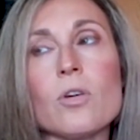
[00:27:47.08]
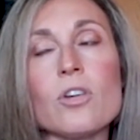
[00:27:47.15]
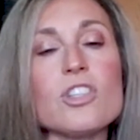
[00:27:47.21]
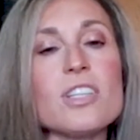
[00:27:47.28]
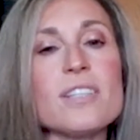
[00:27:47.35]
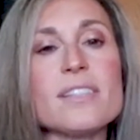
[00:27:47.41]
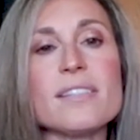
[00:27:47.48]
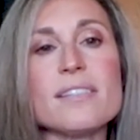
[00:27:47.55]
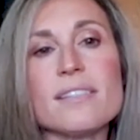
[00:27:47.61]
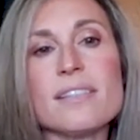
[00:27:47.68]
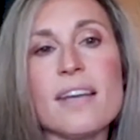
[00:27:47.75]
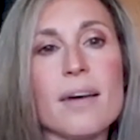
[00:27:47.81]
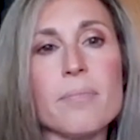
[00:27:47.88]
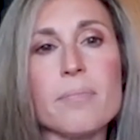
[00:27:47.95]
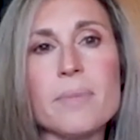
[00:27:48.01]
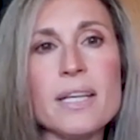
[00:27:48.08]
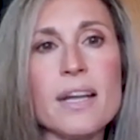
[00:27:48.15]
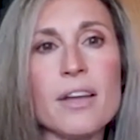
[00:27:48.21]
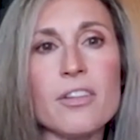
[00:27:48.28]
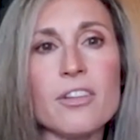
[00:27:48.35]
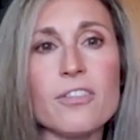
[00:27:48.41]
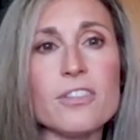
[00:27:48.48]
Or just, yeah,
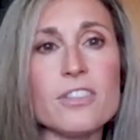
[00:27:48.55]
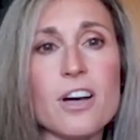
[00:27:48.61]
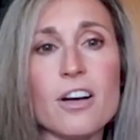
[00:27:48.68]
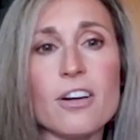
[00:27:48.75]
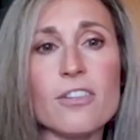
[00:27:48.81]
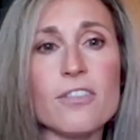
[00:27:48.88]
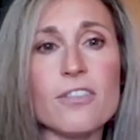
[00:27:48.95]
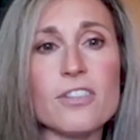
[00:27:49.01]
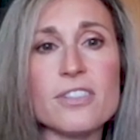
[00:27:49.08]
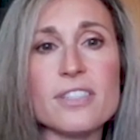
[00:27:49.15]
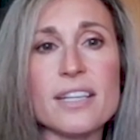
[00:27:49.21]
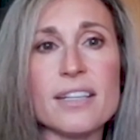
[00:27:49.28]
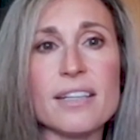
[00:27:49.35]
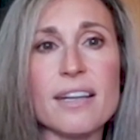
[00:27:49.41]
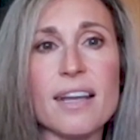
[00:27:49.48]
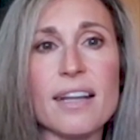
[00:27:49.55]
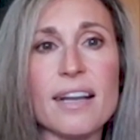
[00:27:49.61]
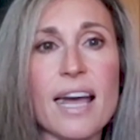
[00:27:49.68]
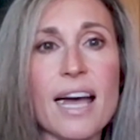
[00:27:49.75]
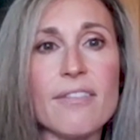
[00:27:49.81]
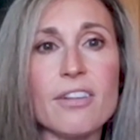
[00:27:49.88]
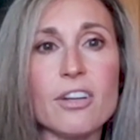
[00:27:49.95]
meet other photographers and
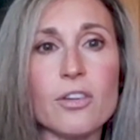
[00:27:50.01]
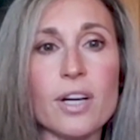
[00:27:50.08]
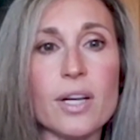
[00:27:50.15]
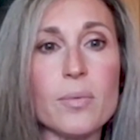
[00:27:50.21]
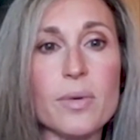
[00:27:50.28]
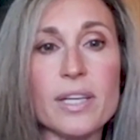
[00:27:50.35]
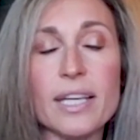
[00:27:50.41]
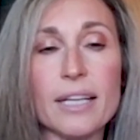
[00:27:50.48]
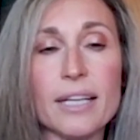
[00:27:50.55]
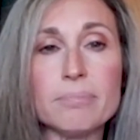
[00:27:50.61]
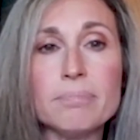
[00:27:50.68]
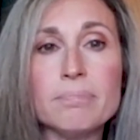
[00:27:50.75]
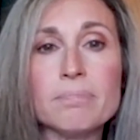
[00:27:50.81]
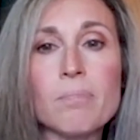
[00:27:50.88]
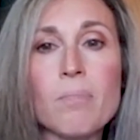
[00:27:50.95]
have a great weekend.